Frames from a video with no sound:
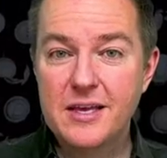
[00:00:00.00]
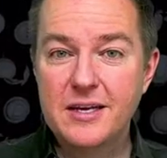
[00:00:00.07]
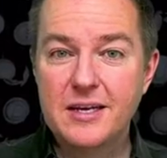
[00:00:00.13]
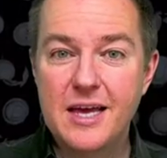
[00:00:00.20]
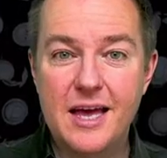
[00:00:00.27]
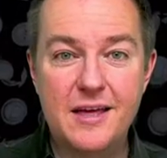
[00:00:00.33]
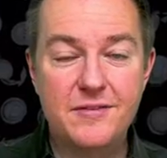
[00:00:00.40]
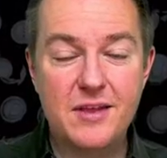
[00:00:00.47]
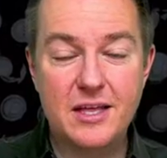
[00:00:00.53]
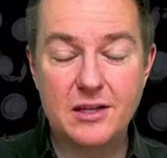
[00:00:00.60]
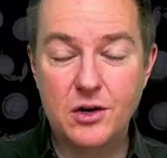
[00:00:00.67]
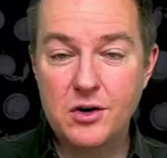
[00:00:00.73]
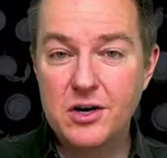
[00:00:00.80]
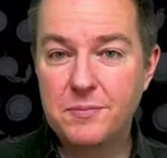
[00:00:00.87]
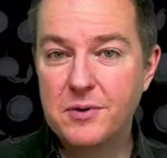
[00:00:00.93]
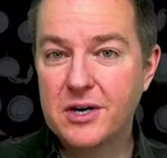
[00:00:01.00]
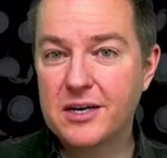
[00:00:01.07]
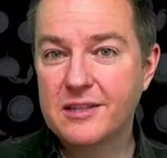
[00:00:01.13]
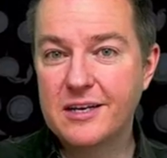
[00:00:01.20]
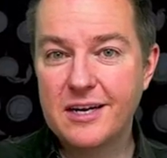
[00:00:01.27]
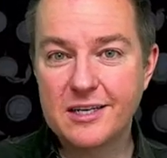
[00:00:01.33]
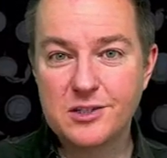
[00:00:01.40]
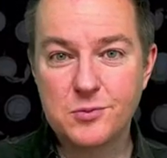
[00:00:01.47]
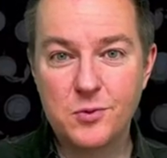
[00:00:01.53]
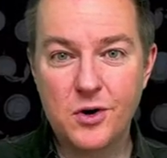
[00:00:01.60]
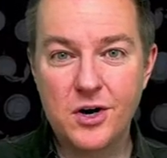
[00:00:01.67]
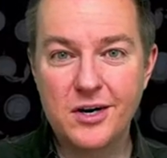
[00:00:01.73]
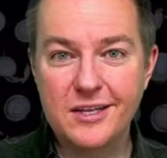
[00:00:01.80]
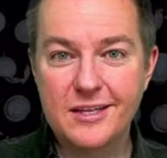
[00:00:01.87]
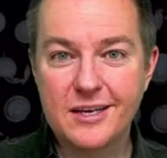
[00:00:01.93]
And they learned to predict the next
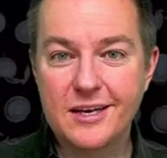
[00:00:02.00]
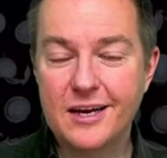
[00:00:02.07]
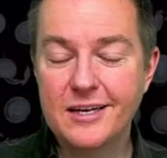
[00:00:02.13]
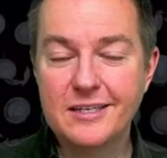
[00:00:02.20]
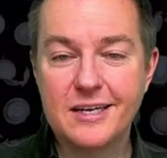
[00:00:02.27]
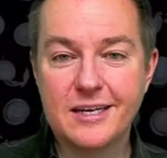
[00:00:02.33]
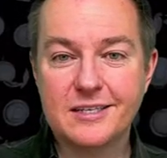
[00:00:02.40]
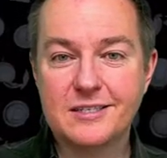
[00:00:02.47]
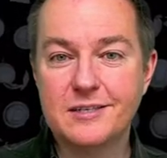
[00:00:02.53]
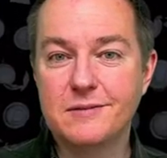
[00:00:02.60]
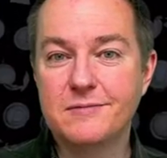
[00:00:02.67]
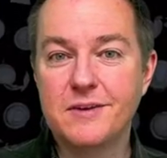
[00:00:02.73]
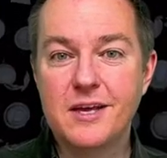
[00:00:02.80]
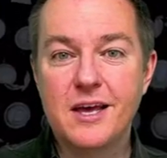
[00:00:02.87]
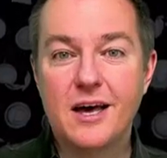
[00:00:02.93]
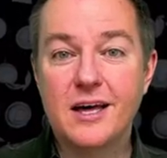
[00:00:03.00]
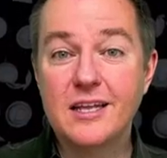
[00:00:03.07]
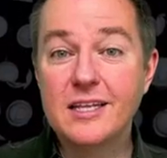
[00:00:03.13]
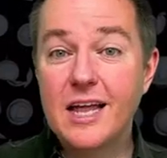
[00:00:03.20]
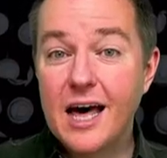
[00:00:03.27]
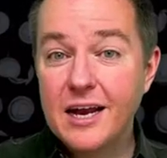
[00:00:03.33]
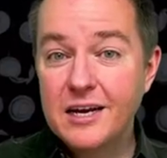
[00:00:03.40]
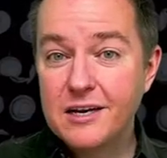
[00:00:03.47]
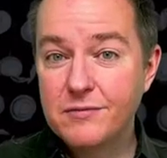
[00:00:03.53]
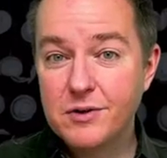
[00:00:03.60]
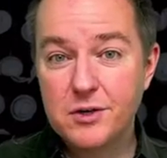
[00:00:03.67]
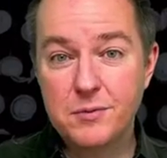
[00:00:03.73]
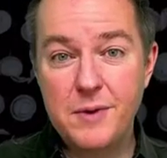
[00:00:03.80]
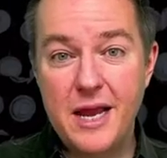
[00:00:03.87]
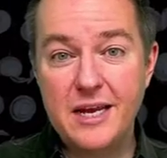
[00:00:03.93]
word in the context of a lot of different
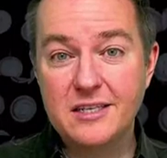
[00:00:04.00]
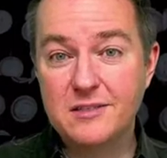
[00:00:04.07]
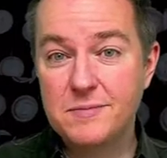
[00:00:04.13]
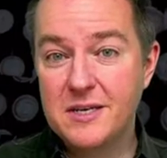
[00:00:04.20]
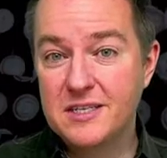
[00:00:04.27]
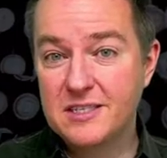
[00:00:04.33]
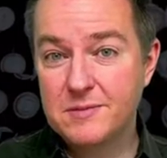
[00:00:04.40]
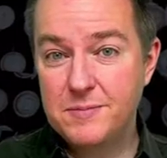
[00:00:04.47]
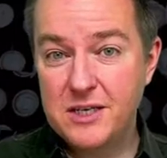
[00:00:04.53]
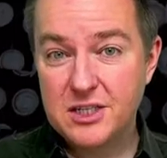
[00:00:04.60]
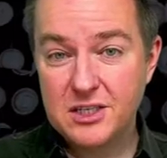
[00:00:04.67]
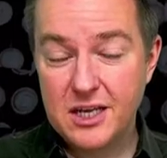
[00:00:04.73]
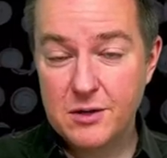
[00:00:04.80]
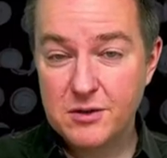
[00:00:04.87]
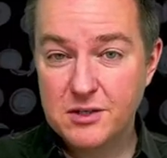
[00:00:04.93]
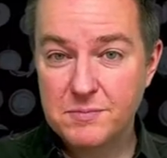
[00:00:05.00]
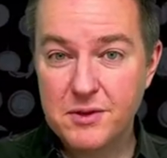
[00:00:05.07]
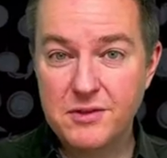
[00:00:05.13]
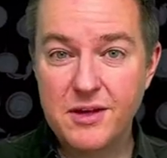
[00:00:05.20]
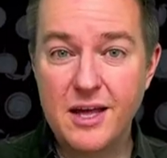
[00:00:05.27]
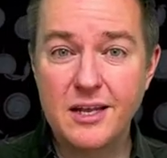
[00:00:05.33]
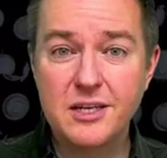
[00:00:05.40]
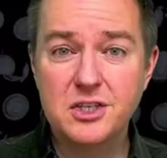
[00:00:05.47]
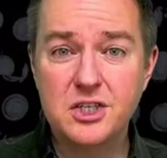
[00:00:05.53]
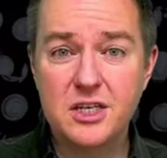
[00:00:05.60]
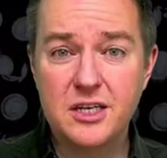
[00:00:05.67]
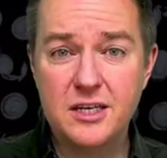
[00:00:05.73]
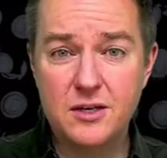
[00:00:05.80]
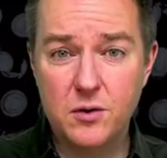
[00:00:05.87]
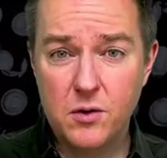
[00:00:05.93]
domains, be it speech-language
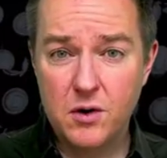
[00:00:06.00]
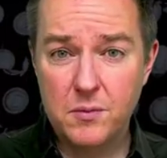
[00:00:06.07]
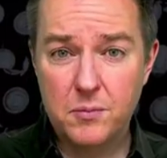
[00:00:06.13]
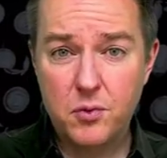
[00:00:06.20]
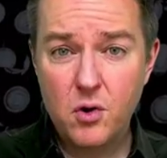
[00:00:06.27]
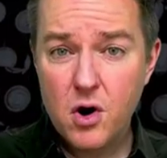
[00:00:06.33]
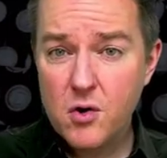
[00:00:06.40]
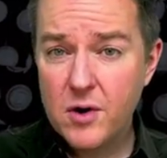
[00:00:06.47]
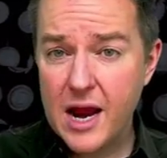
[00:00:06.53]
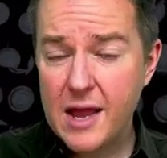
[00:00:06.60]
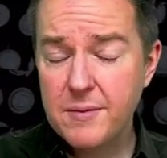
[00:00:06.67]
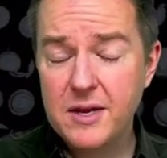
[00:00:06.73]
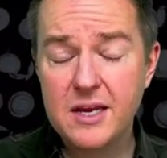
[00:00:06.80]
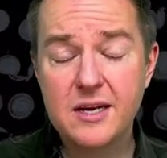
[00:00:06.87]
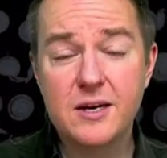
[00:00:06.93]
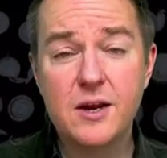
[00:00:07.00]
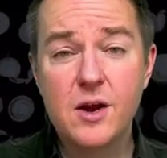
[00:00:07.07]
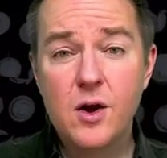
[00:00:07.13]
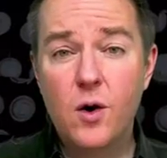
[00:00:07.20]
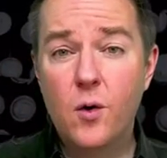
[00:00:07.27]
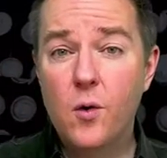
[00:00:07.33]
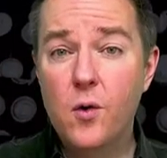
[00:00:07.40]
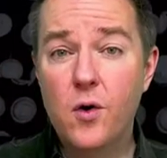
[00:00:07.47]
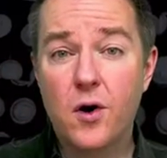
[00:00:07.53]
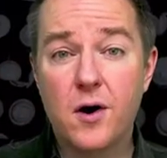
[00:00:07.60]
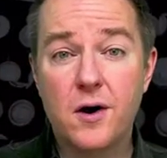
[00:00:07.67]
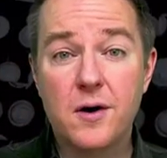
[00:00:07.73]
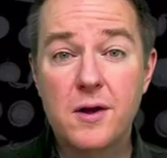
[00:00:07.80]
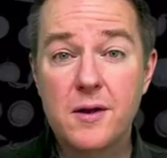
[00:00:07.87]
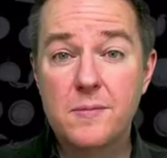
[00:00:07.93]
pathology or programming,
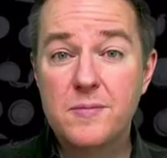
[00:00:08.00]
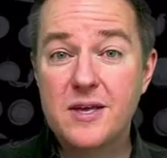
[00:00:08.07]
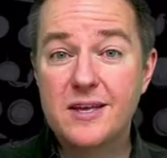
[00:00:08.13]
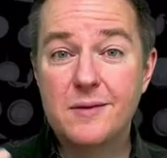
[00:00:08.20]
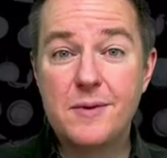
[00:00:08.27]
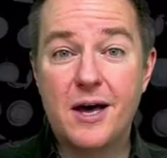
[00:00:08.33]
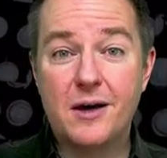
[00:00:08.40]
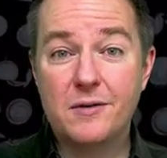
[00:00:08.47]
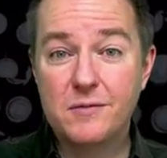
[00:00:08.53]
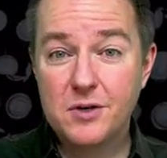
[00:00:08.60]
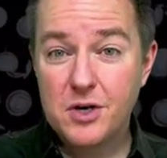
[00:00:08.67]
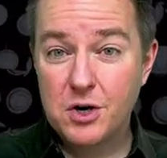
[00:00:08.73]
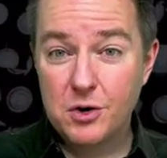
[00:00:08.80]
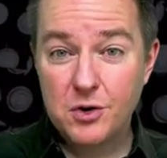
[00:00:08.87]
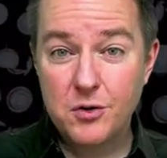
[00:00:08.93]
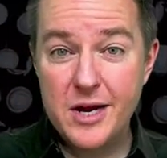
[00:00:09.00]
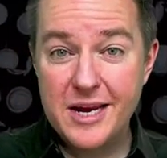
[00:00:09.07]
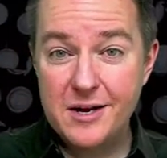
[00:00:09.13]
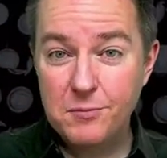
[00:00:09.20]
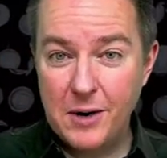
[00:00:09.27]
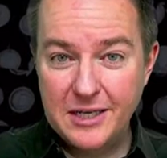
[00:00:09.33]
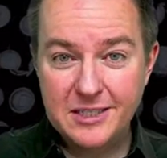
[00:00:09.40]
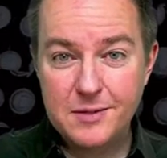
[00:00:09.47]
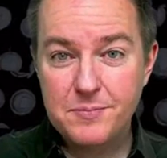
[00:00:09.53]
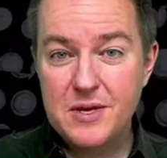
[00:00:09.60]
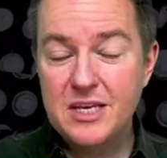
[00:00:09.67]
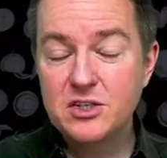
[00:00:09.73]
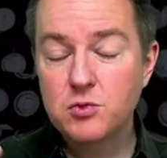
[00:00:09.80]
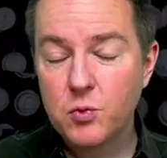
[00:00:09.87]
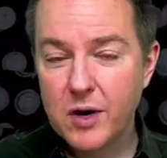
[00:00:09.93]
or be it about creating
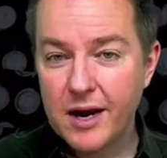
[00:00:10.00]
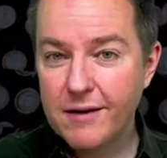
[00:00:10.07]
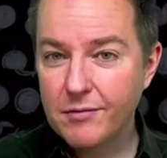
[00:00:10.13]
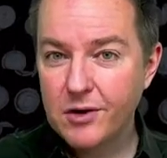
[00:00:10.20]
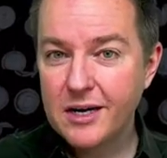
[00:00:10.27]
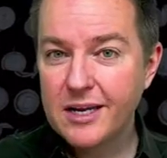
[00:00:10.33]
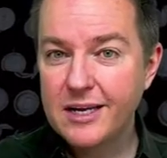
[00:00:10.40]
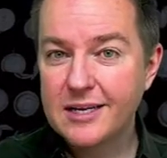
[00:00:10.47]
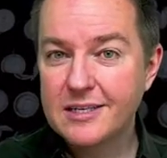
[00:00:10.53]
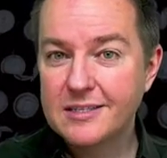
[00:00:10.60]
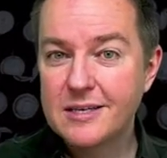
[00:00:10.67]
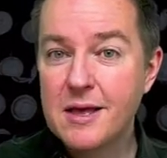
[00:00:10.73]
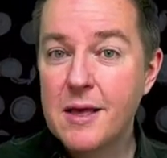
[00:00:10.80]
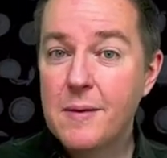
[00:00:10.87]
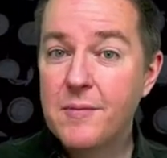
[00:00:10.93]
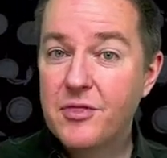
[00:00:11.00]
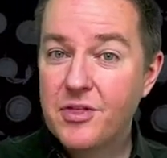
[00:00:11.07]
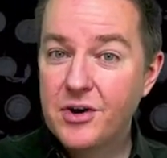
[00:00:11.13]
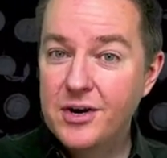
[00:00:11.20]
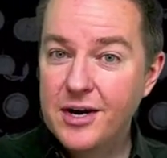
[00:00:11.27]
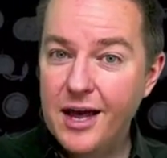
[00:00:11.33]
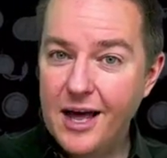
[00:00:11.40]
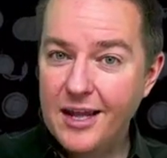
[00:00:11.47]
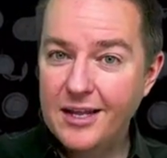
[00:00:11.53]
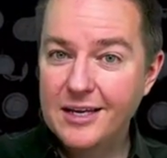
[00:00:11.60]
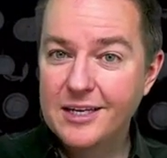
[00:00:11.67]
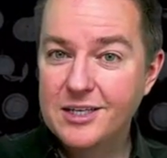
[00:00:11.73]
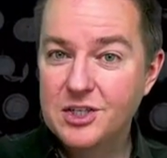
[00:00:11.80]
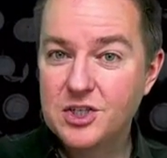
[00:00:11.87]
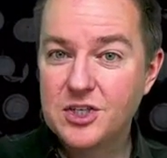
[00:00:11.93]
recipes, whatever it is. But their
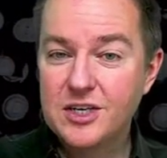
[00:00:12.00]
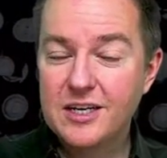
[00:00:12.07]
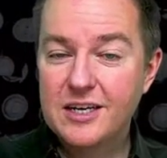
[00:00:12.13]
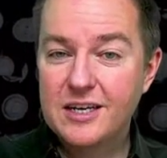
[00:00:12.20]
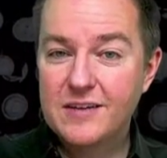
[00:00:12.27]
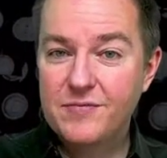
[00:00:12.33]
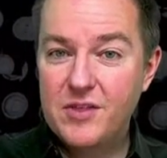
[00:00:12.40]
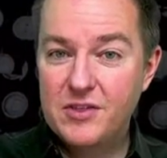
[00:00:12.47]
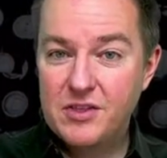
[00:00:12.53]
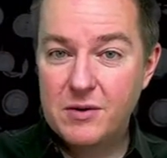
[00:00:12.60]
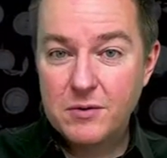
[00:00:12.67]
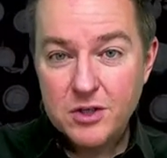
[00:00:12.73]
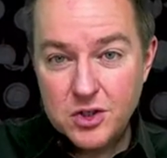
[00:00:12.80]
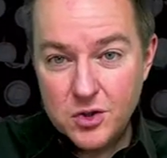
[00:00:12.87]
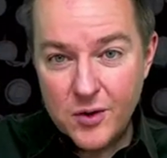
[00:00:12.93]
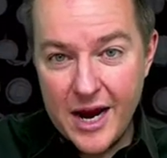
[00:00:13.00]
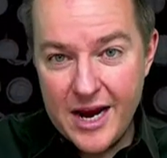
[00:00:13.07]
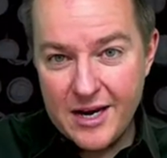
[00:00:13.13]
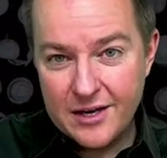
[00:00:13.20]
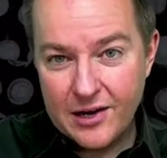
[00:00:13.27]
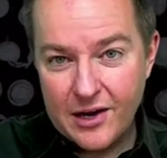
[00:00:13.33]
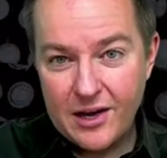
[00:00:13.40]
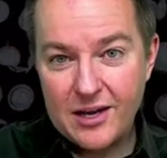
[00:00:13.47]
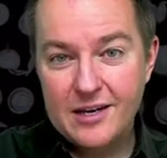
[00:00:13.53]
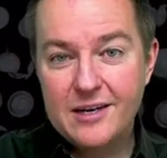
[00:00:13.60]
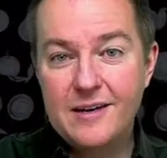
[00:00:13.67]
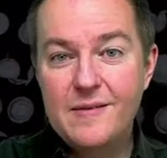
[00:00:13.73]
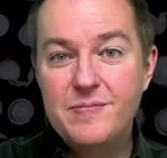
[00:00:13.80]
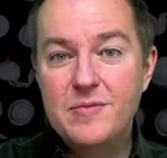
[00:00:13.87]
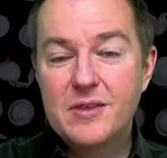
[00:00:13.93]
knowledge that they were trained on
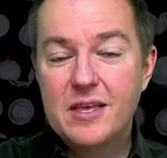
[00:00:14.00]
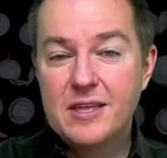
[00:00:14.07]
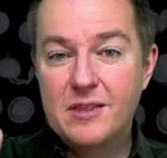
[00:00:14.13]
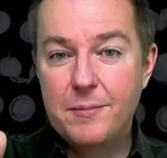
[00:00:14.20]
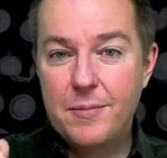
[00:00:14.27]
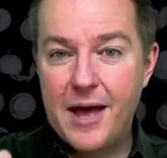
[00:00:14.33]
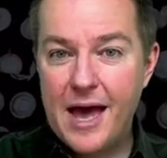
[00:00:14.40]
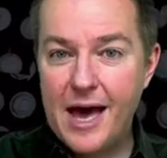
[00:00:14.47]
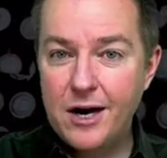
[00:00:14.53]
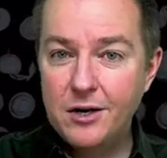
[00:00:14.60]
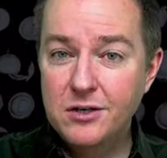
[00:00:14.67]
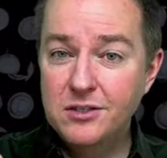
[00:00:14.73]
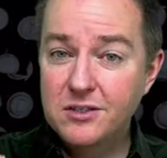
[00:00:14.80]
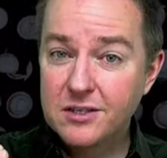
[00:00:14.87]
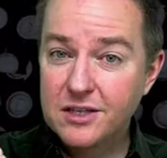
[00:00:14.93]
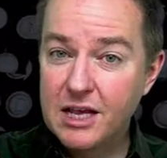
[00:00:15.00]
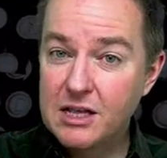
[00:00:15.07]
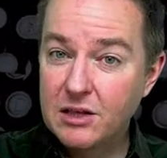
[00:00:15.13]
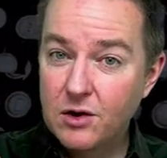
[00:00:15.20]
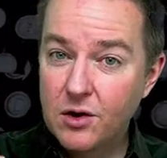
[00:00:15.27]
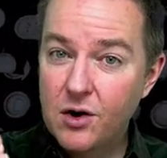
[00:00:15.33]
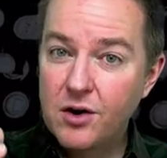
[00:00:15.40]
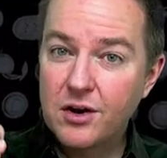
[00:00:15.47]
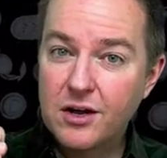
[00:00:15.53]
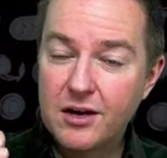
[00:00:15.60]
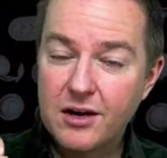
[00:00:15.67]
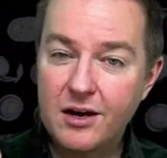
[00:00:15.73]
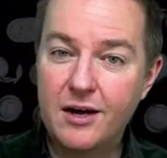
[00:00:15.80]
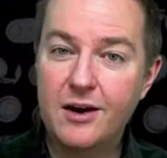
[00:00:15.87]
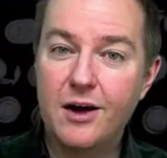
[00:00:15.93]
and the patterns that they learned
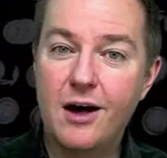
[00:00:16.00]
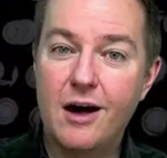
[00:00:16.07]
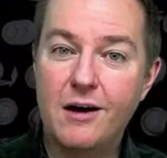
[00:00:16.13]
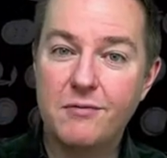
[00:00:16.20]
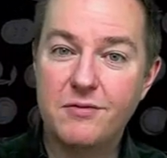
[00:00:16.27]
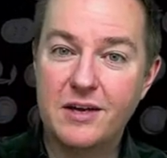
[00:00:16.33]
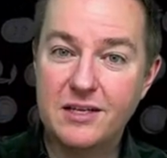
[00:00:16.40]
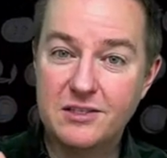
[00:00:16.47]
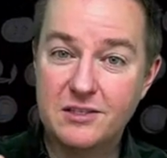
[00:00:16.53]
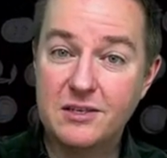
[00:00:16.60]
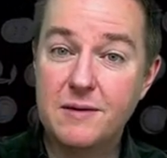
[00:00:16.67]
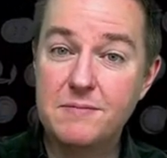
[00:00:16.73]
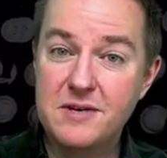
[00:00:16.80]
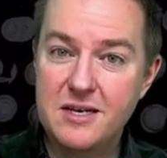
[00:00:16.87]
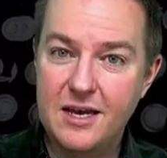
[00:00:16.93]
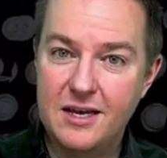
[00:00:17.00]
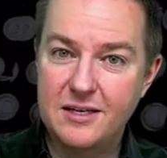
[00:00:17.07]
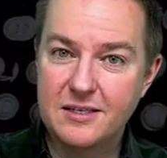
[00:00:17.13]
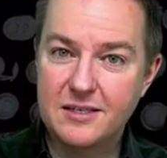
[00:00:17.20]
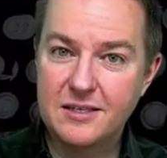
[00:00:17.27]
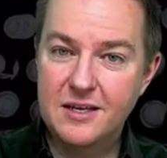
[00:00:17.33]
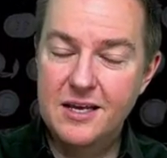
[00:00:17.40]
cut off at some date.